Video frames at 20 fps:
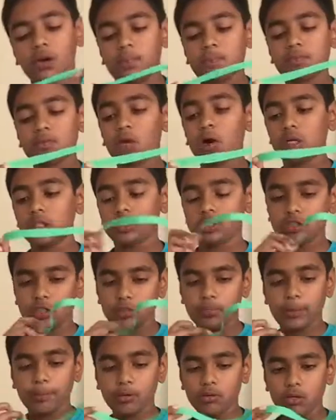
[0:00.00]
hard
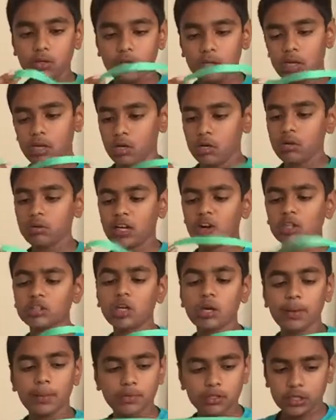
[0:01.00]
construction paper, like
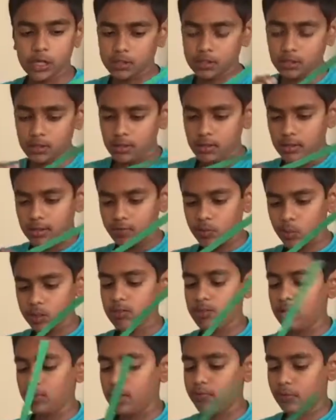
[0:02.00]
cardstock paper, because if you want
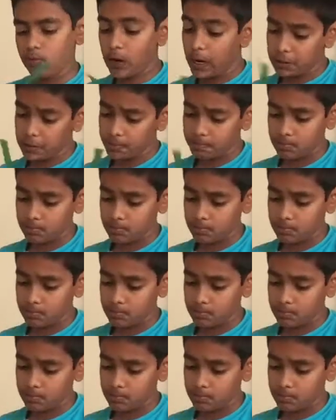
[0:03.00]
this to last for a while,